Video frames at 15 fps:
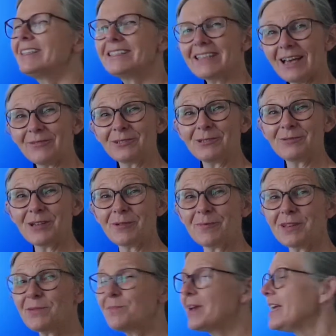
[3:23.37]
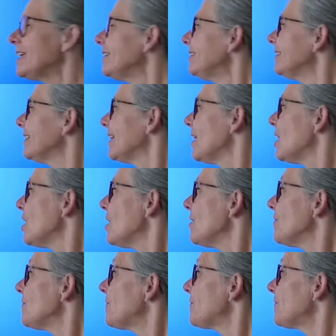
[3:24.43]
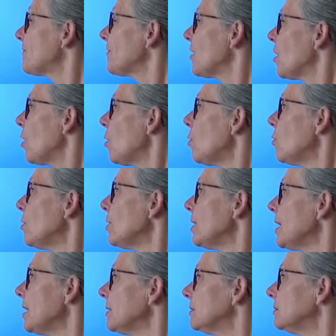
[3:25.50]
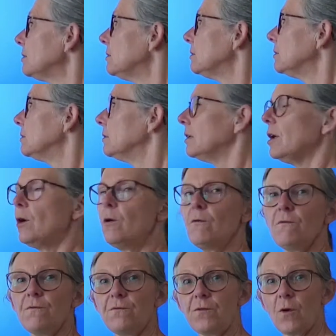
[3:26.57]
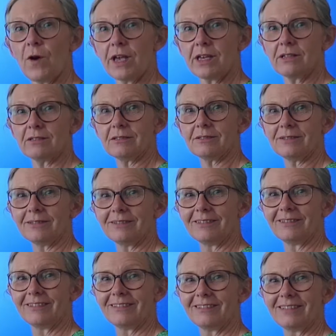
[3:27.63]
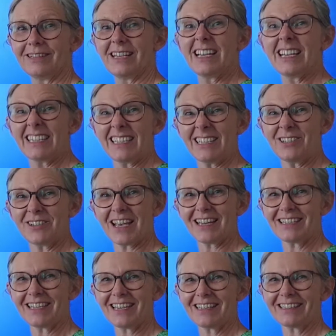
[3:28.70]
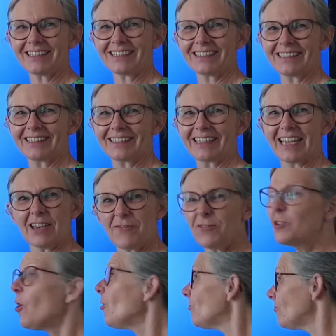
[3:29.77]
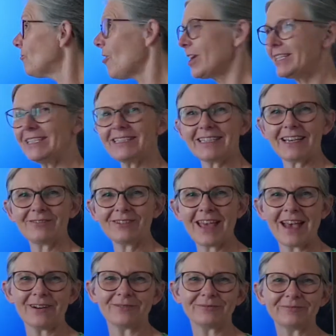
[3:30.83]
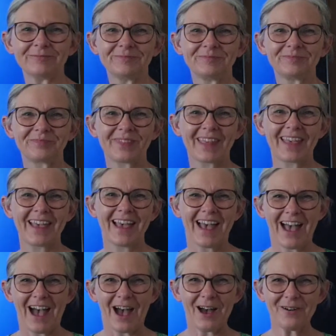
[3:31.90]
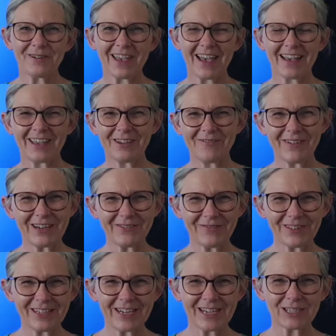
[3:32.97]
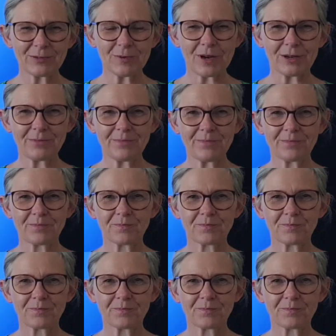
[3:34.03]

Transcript: Sound talk it with me. Foil. Foil. Did you get it? If not, write it down now. Okay, you ready for the next one?